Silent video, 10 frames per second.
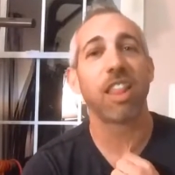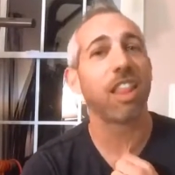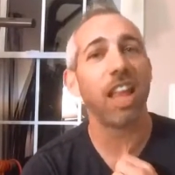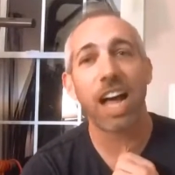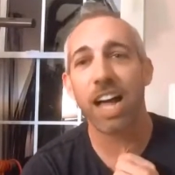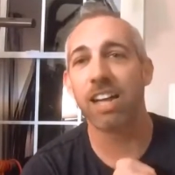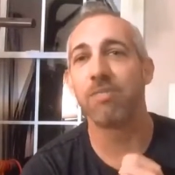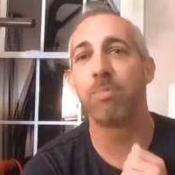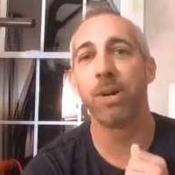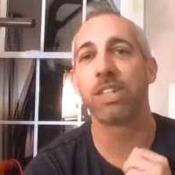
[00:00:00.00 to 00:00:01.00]
a lot
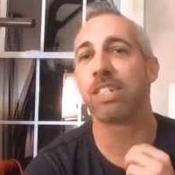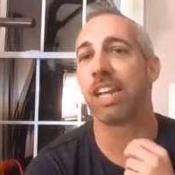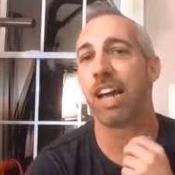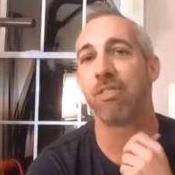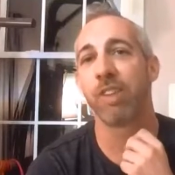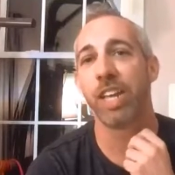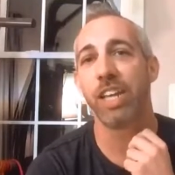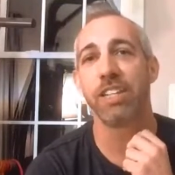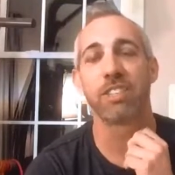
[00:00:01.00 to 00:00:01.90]
of books that I read.